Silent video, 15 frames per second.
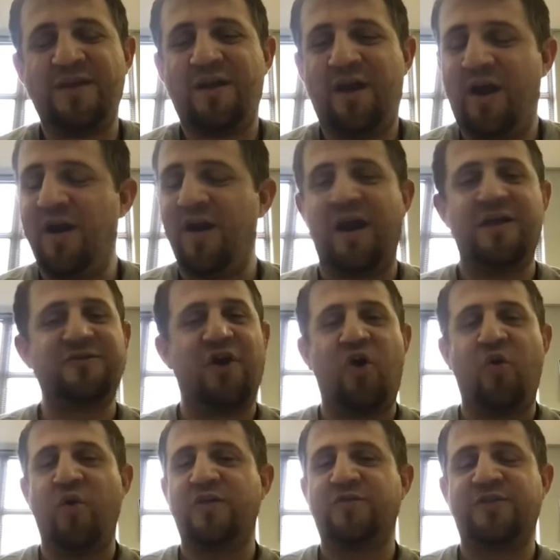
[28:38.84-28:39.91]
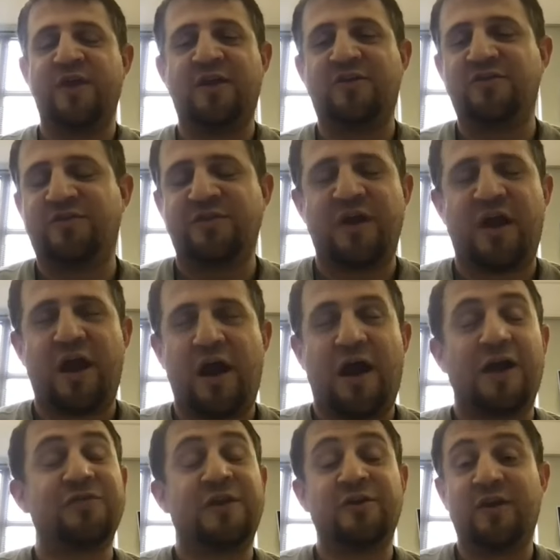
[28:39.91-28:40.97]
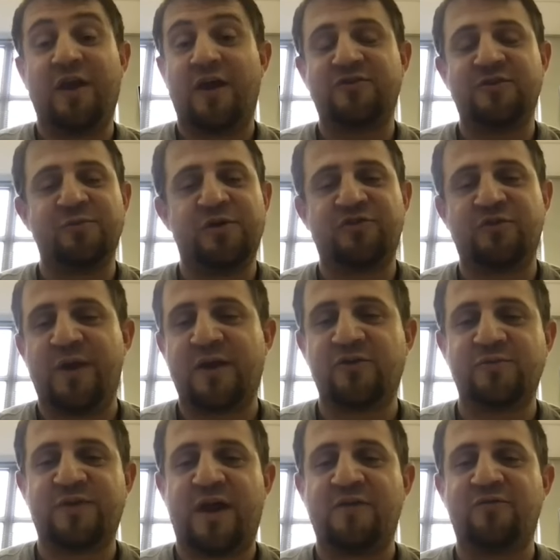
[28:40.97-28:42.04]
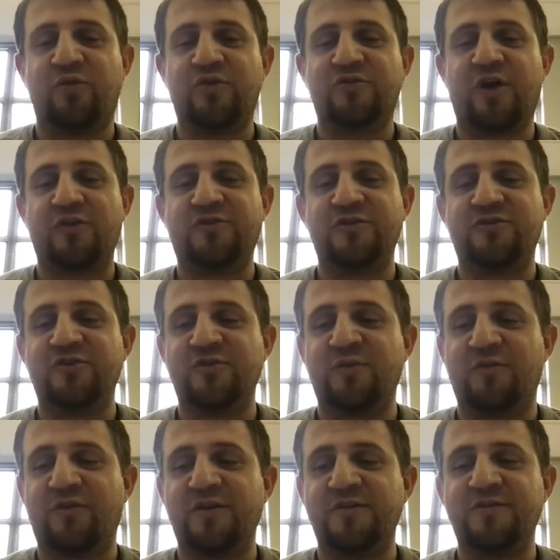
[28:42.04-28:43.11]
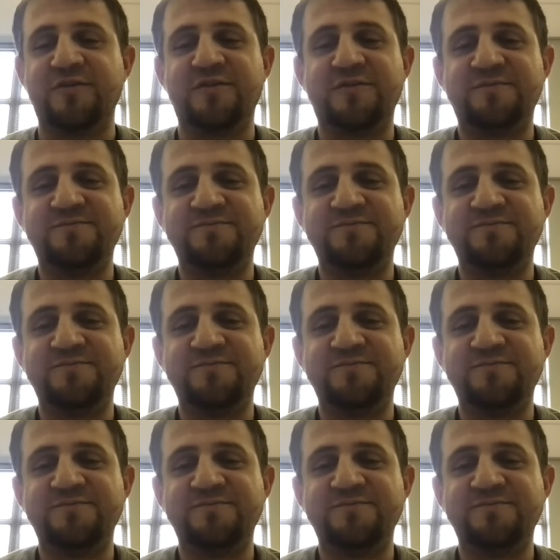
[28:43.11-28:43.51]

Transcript: All right. As always, I thank you guys so much for making some time for us. Talk to you soon, my friends.